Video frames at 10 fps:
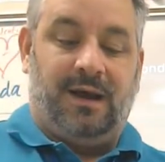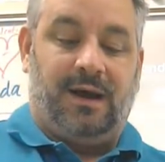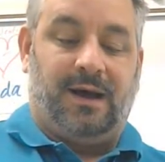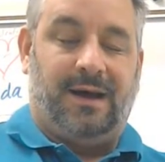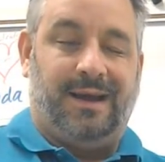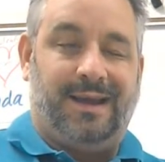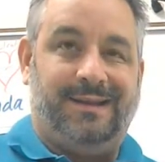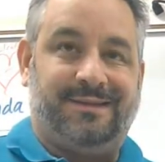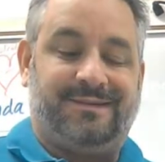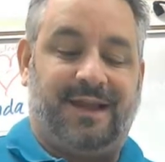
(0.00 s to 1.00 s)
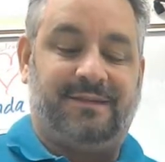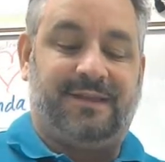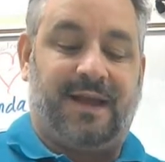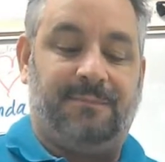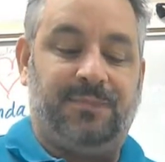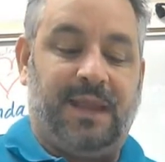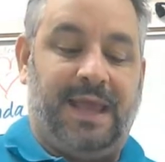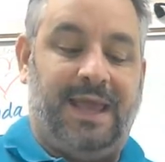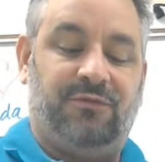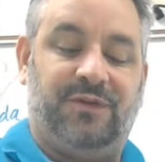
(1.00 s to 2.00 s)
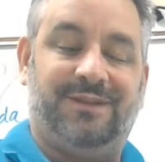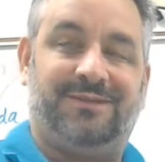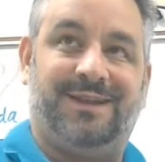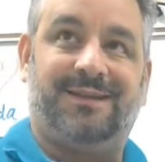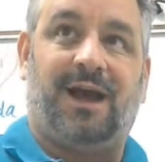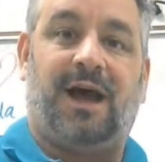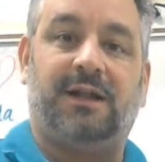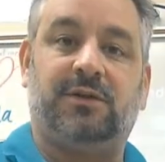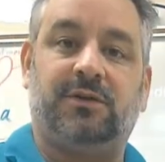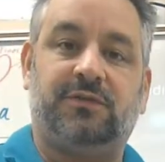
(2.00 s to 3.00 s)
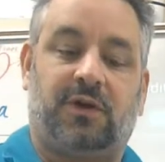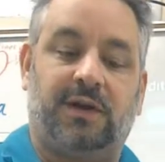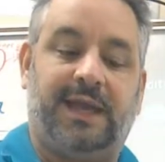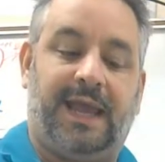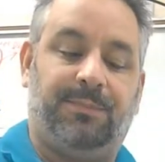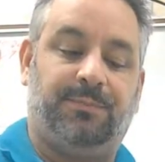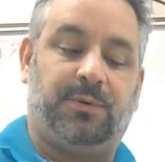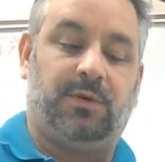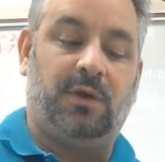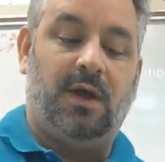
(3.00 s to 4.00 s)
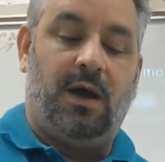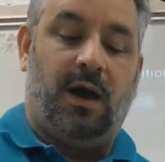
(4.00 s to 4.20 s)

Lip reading: in the sense that infants and toddlers are capable